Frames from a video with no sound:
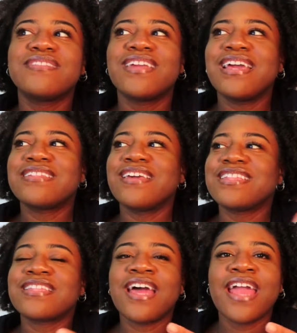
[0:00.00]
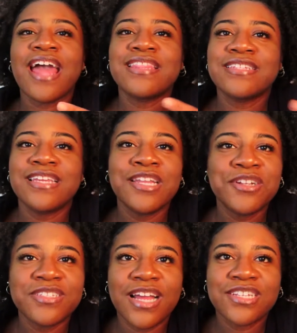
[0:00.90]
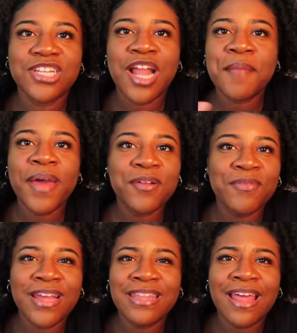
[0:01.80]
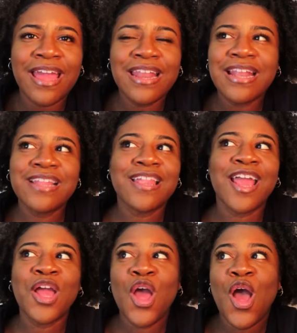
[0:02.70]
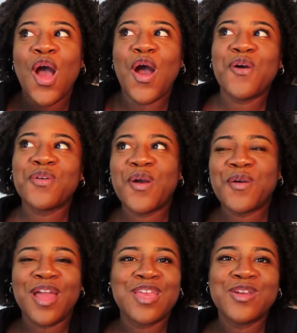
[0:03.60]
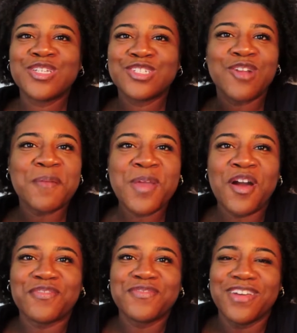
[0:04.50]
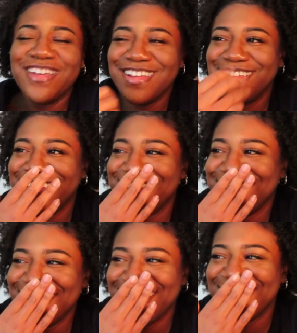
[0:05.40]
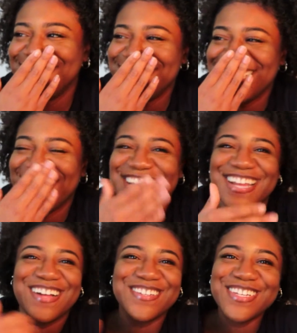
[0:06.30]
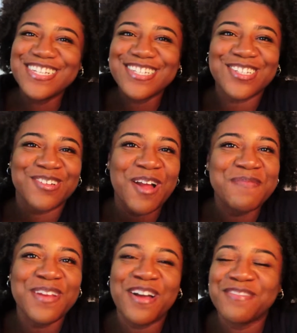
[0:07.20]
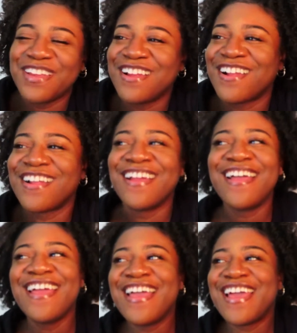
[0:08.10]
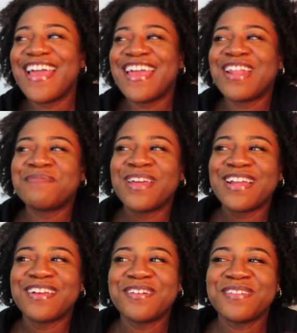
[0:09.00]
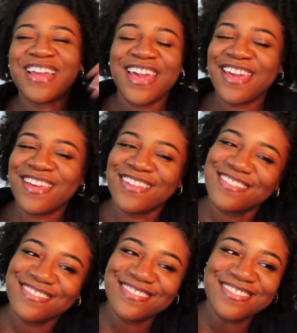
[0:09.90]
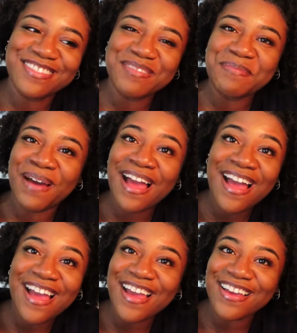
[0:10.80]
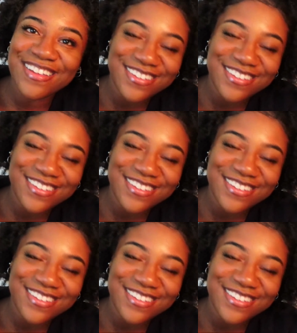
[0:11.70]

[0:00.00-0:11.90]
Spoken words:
it's like at this intersection, I'm at a red light, and he's like, oh, okay, you can just drop me off. Like, oh, you can just drop me off here. And I'm like, okay, bye.